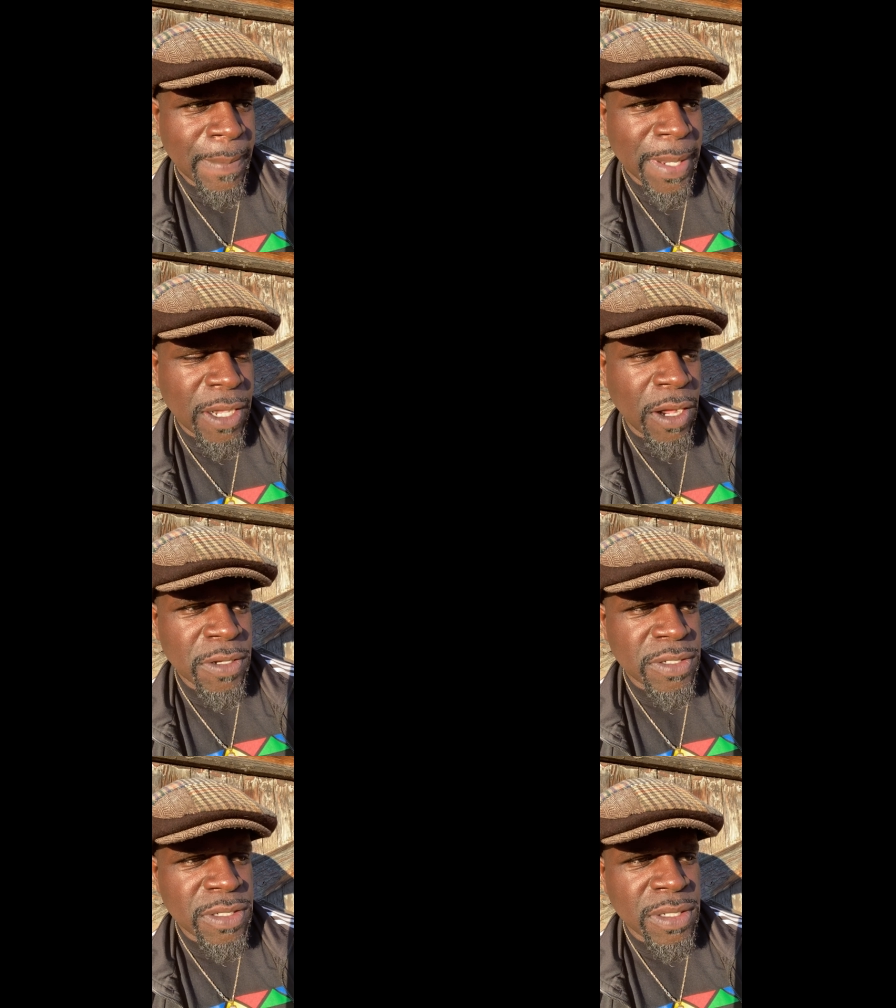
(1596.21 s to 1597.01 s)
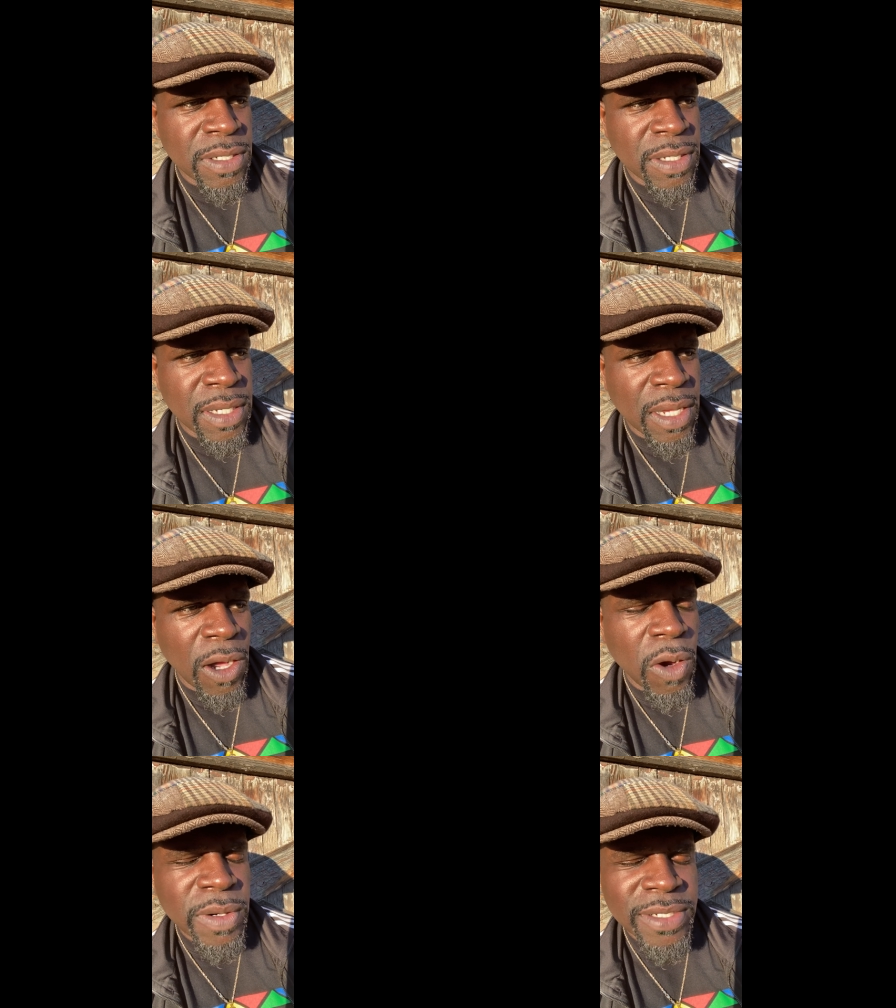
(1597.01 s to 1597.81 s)
Because
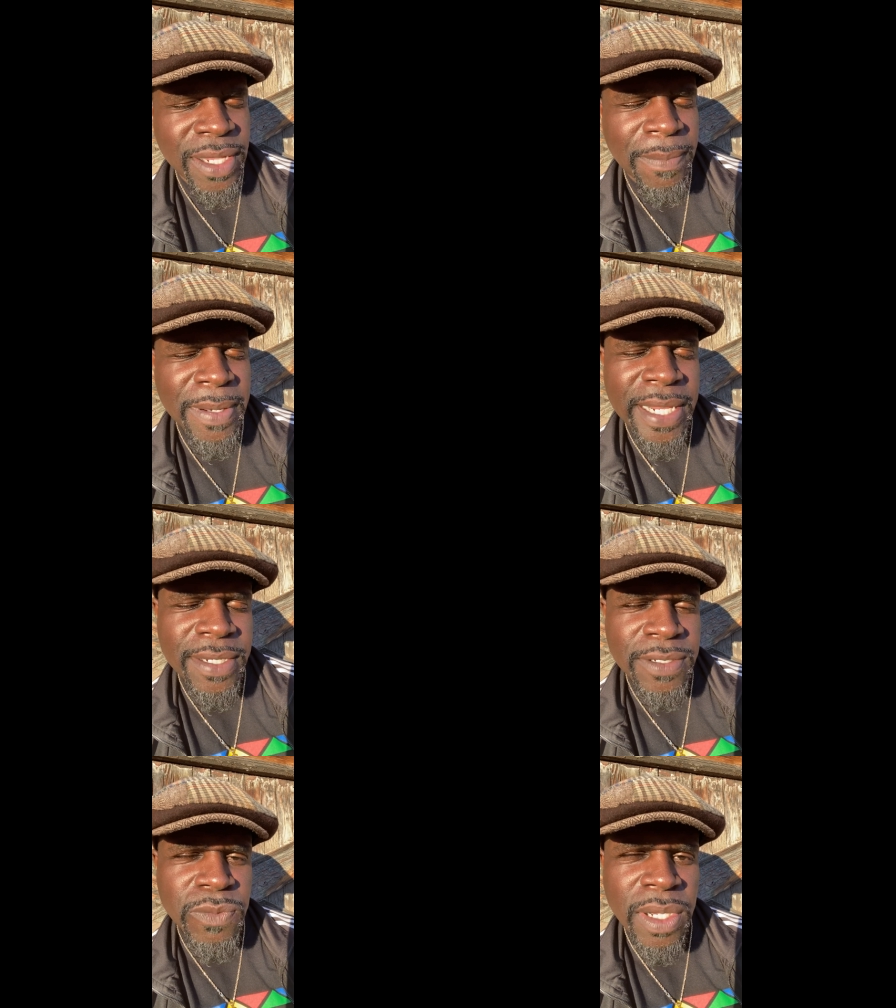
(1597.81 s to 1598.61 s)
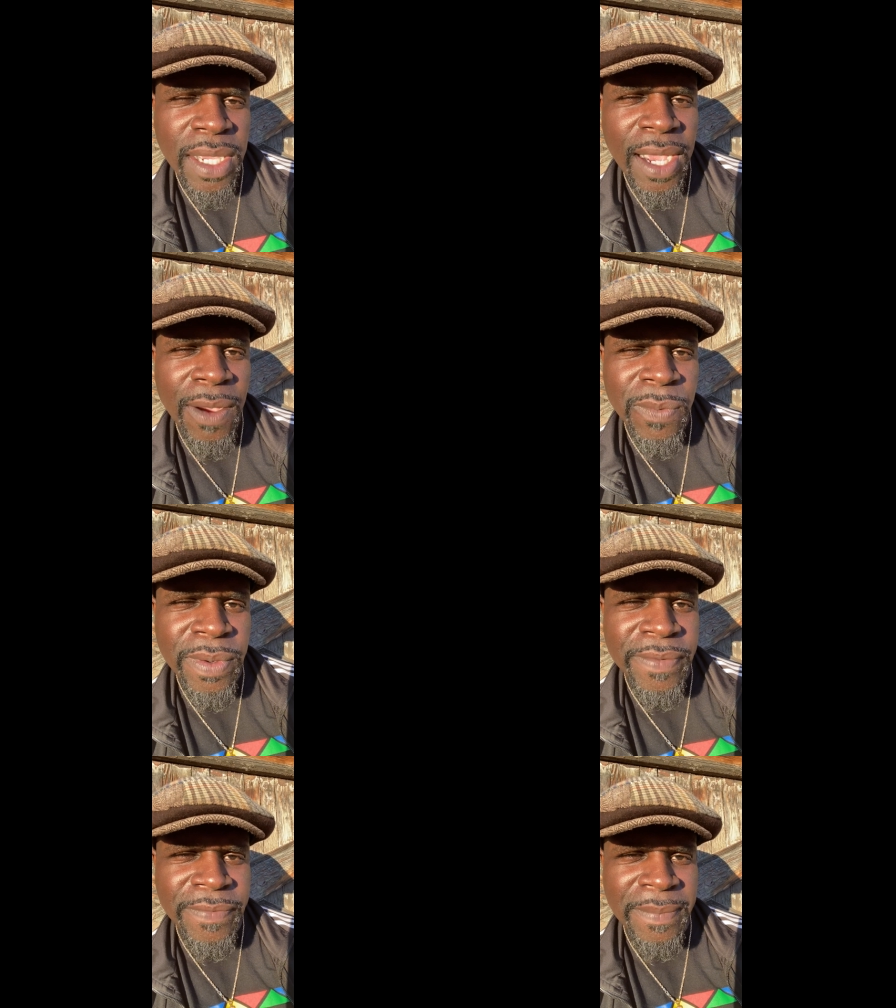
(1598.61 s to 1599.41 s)
wholeness and completeness is what God
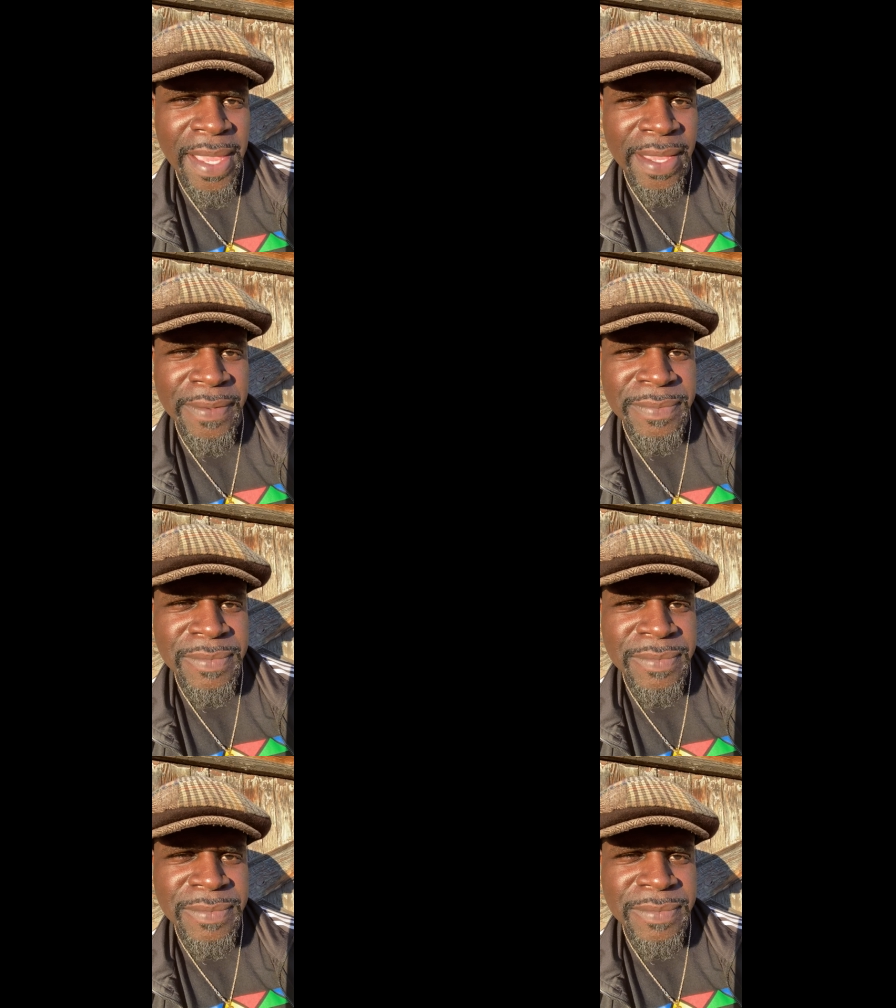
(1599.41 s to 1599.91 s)
wanted for man.